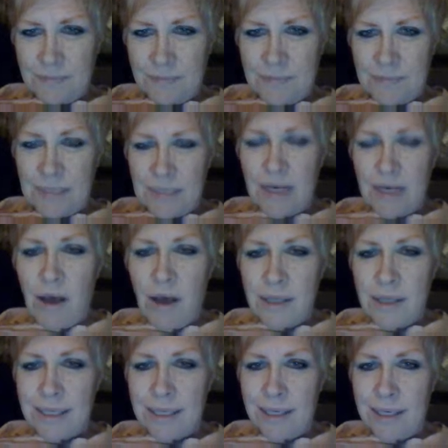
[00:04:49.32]
Because
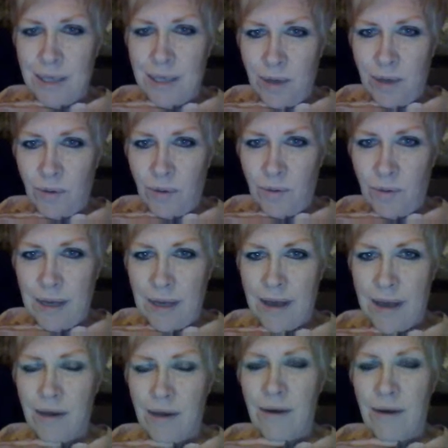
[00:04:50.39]
I know
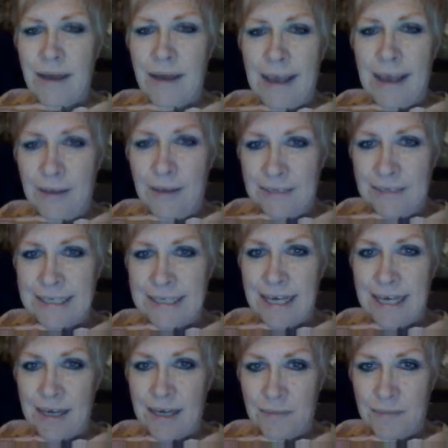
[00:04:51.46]
how every
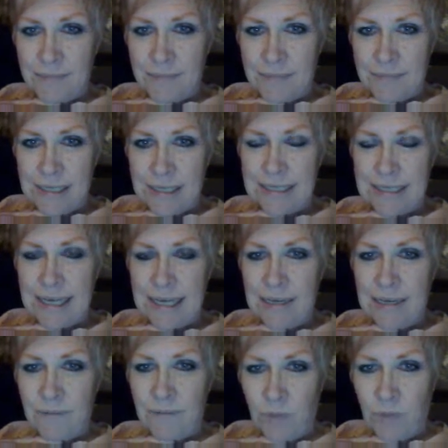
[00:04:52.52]
time I stand up
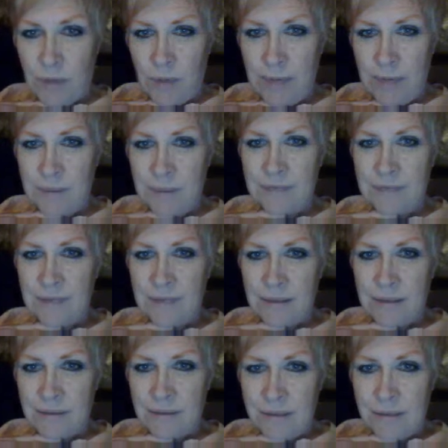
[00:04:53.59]
for what I believe in,
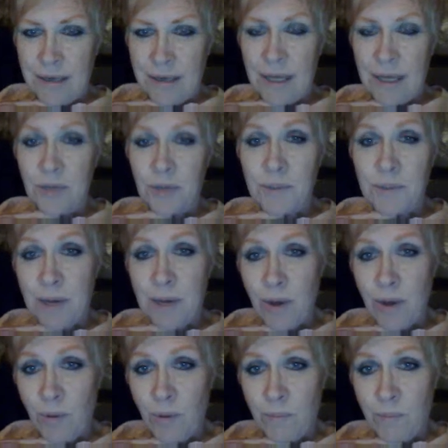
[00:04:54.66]
I lose my home.